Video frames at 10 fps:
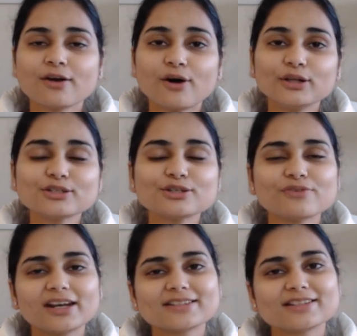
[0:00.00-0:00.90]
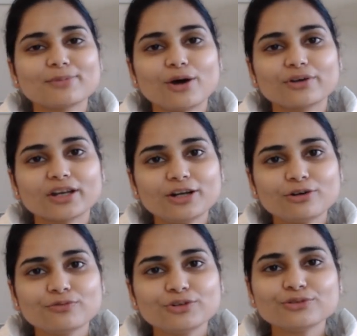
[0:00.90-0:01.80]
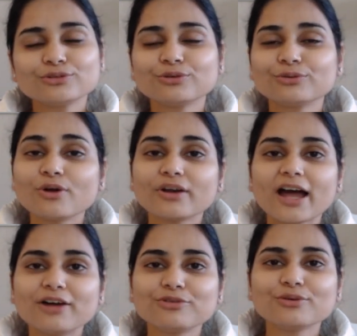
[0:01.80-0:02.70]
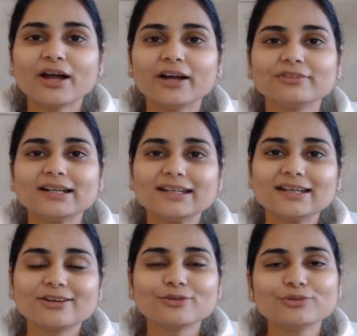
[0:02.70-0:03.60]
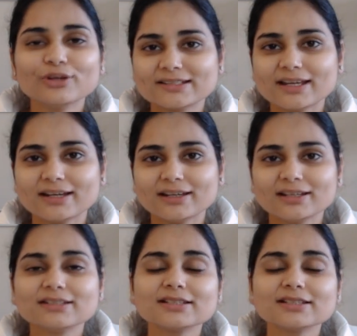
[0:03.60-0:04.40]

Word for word: also when it is about interviews you do not have to have that interview anxiety